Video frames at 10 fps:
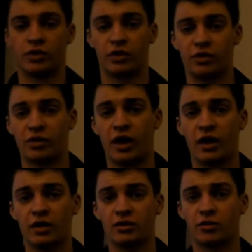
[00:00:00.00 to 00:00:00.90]
This
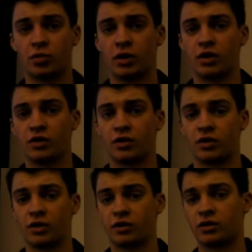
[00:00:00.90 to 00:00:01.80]
slide displays a
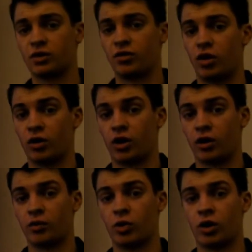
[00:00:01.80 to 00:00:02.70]
list of all the
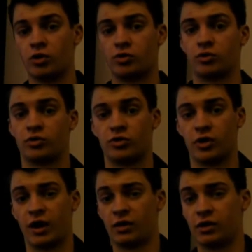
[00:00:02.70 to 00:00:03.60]
hardware used for
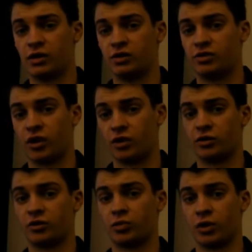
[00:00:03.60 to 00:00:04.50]
the LED fire
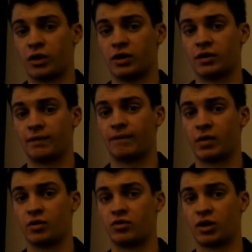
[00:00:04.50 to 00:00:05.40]
display
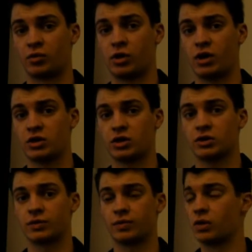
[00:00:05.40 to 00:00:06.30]
effect project.
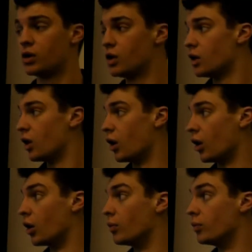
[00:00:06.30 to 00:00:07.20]
You
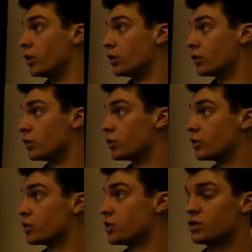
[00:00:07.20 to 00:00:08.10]
can
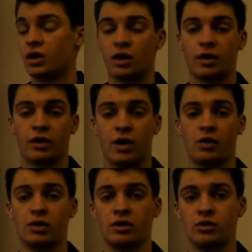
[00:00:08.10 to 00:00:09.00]
see the
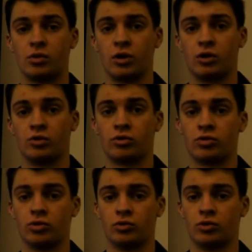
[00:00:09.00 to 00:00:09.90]
LEDs were used
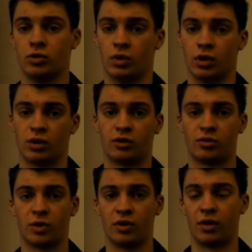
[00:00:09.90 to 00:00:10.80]
to
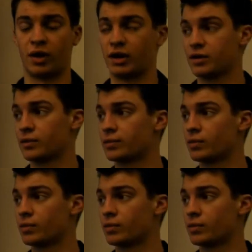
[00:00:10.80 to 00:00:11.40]
display the light.